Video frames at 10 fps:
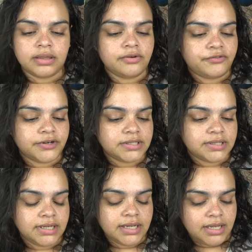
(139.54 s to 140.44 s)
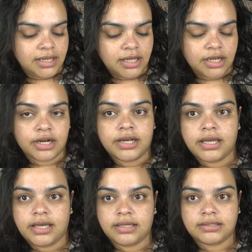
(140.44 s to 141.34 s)
the first thing here
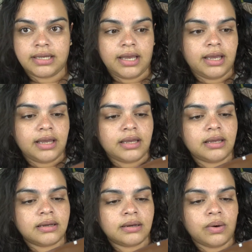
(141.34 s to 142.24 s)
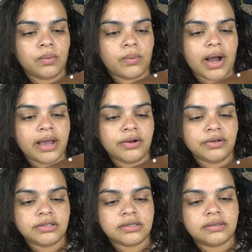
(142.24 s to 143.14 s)
is a
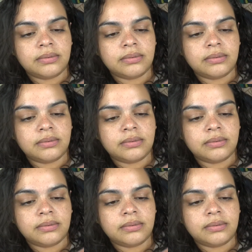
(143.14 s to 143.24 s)
Wild